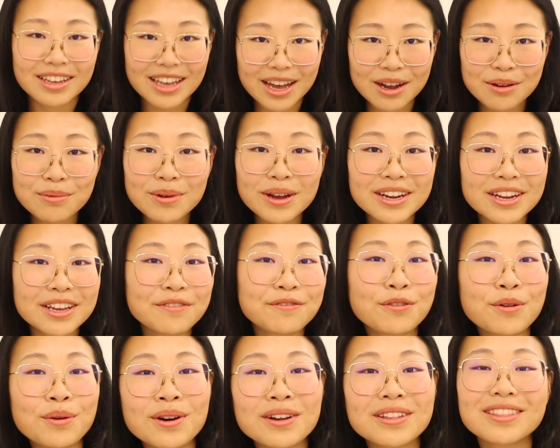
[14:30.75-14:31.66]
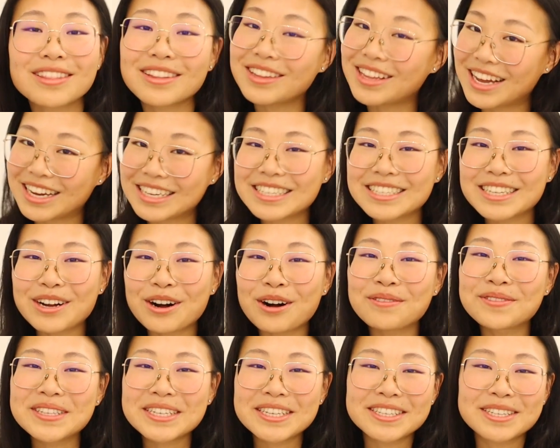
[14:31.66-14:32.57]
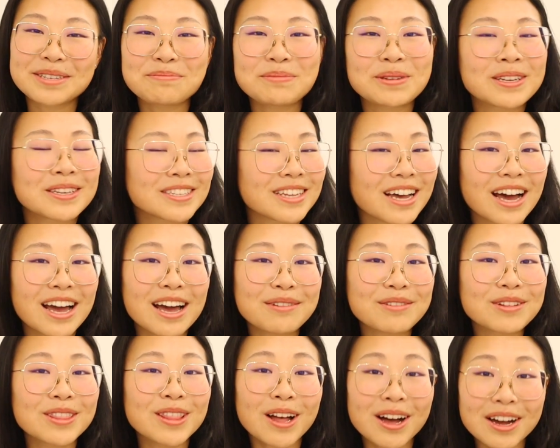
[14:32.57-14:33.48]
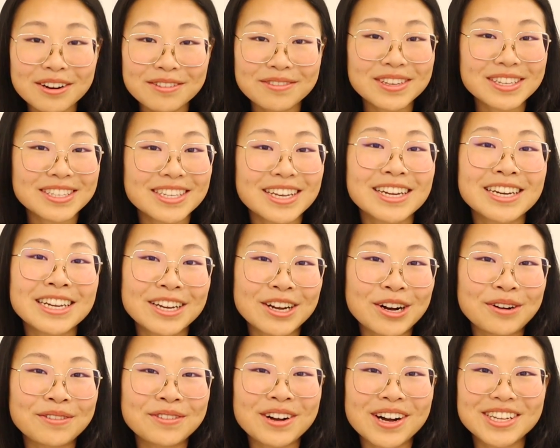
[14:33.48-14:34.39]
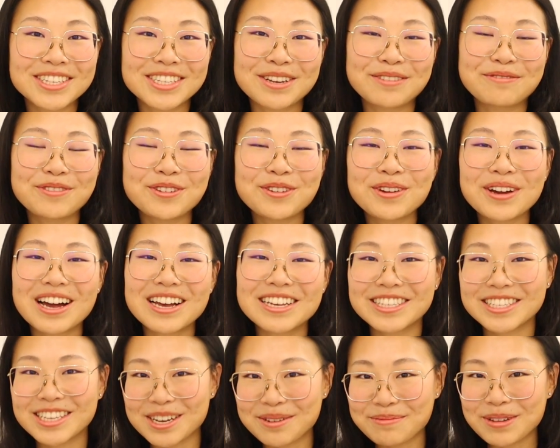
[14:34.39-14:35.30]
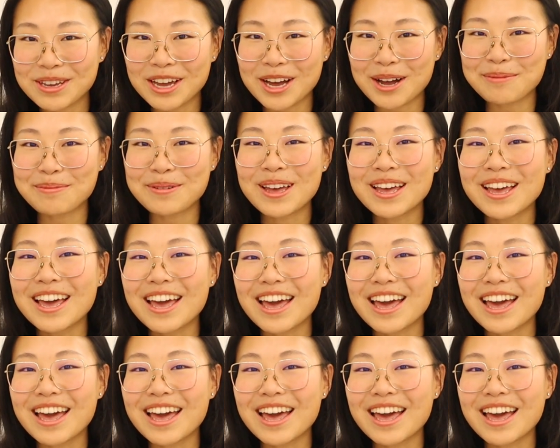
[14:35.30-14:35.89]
Get ready for the next golf season because I have a lot of exciting golf content for you guys coming up,